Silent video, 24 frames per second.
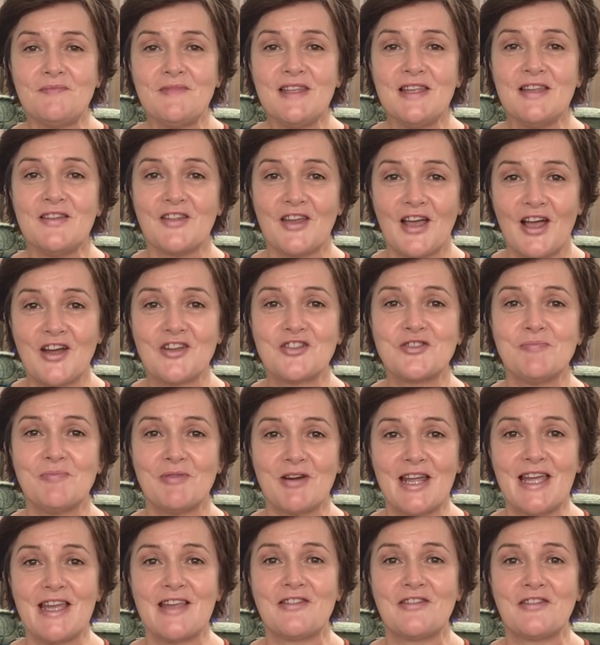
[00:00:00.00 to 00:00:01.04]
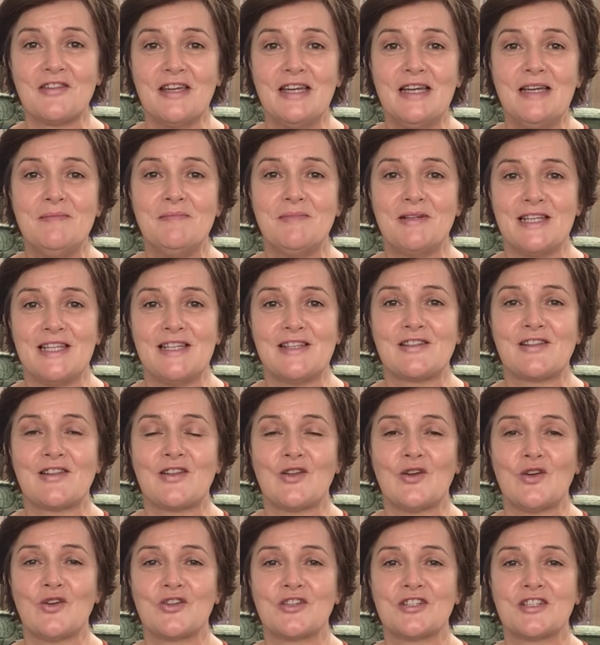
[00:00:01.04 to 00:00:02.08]
that has breath praise the
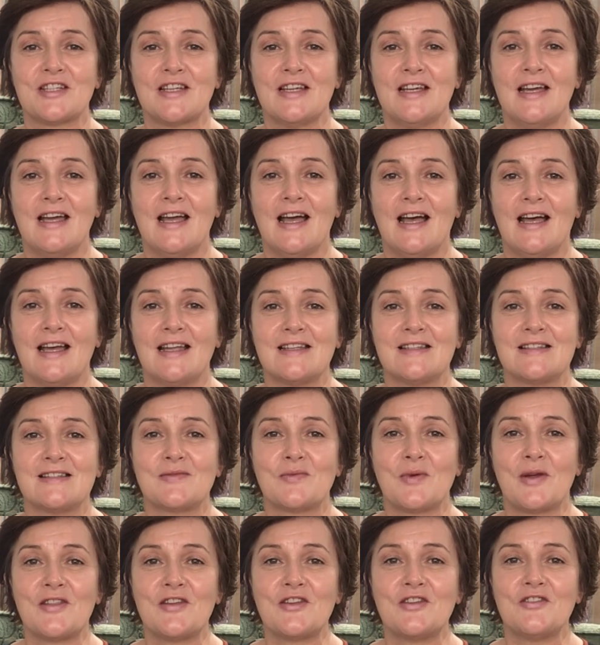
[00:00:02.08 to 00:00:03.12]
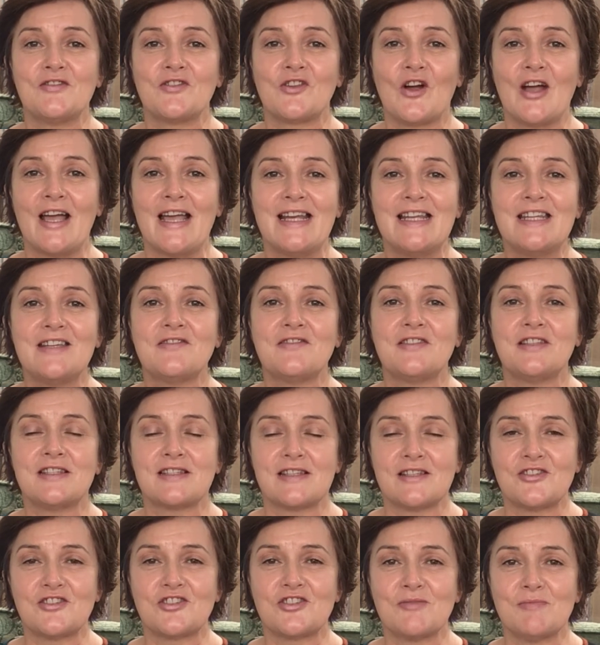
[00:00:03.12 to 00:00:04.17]
Lord. And whether you've got any of these
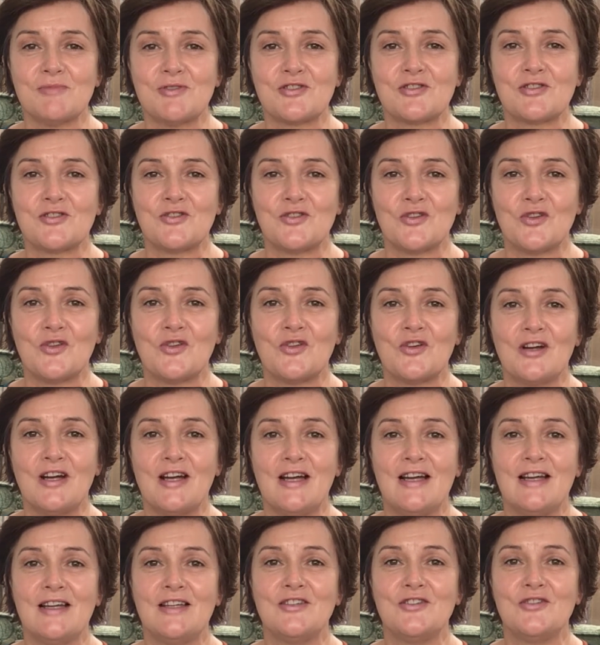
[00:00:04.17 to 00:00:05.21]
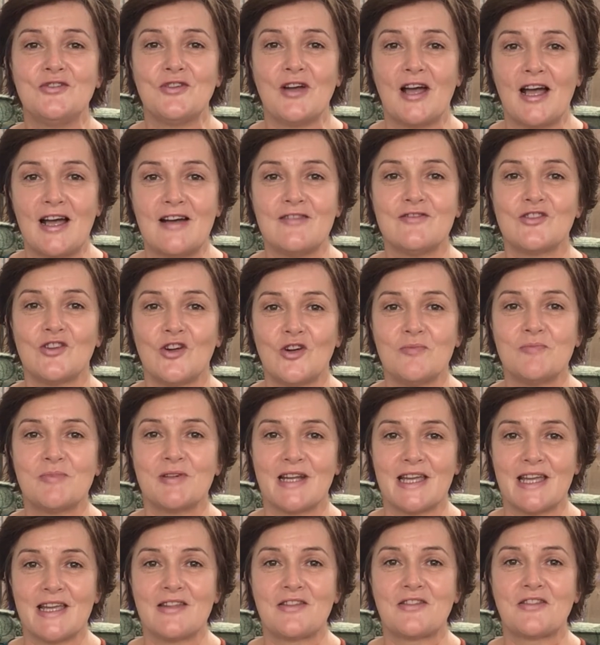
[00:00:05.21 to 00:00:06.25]
instruments or not, you have got
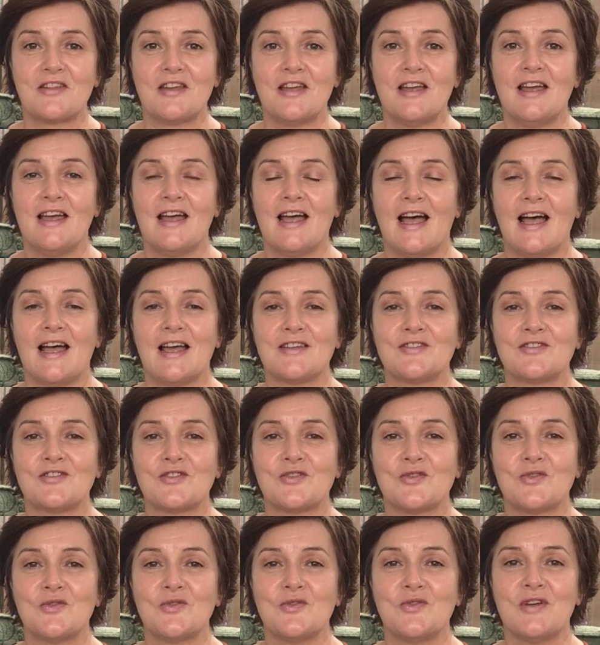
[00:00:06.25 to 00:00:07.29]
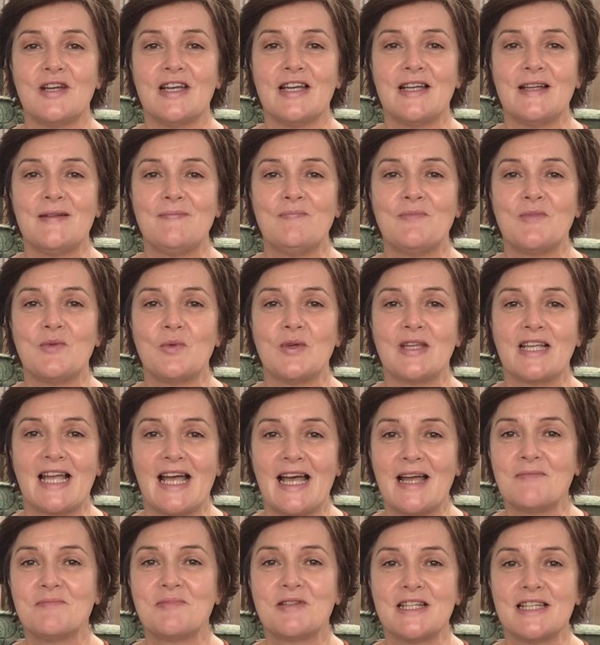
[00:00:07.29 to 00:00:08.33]
breath. And so we
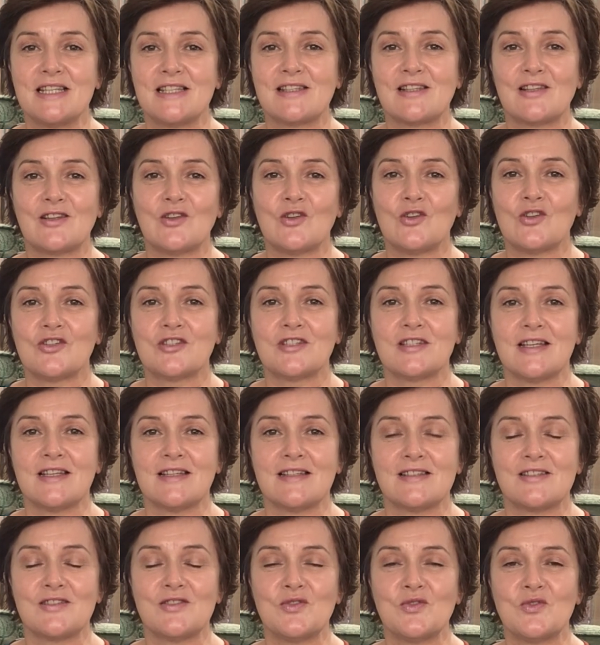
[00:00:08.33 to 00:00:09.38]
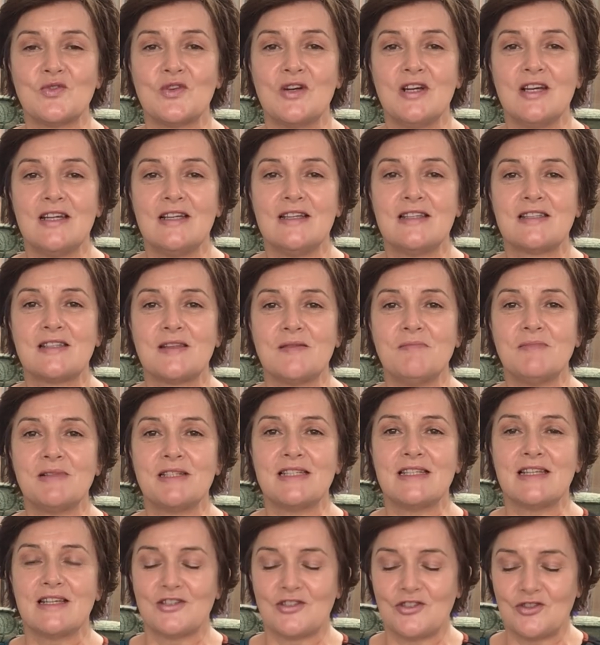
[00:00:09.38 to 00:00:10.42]
can praise the Lord. And, you know,
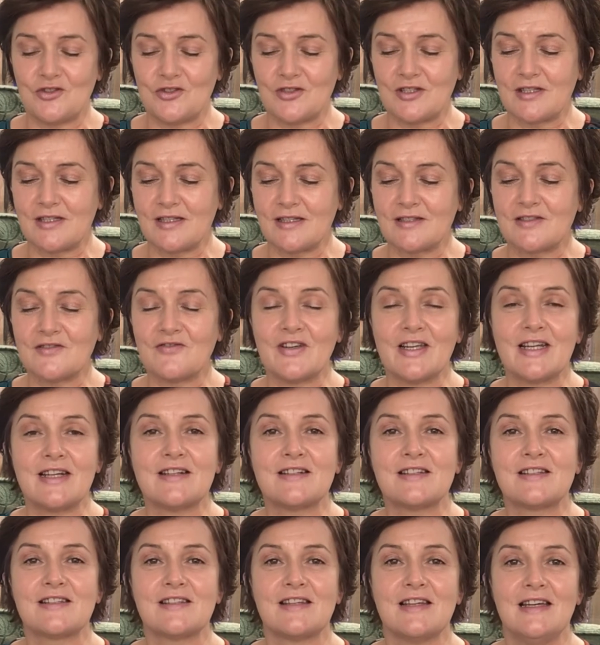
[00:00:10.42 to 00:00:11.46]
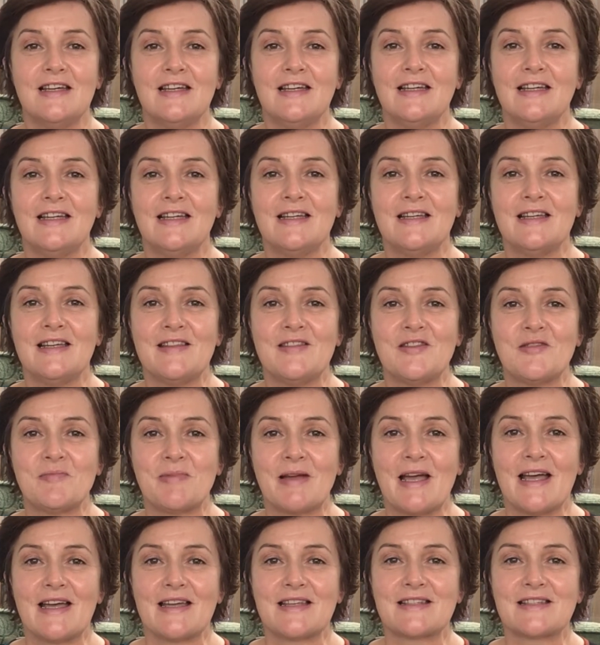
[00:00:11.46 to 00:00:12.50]
somebody has used this verse in the
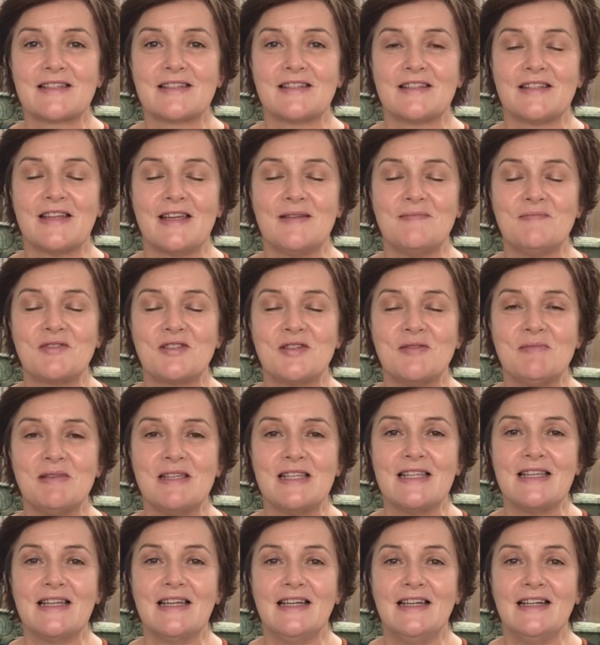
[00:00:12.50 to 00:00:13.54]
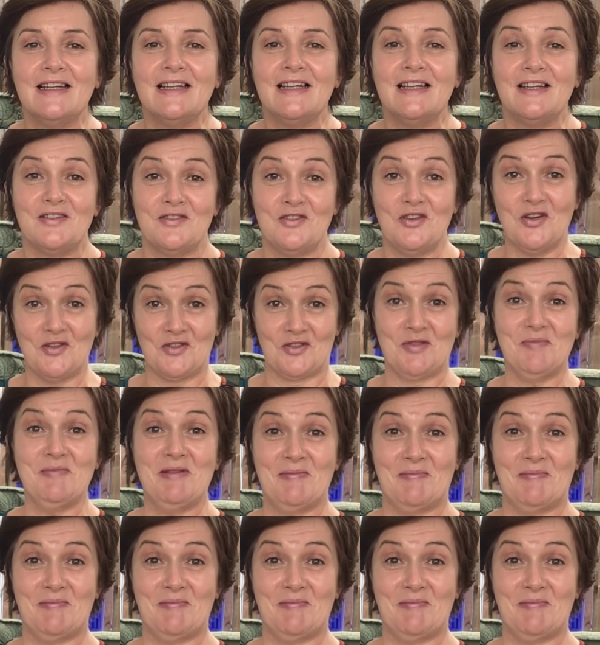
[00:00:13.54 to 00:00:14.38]
past to me, not to me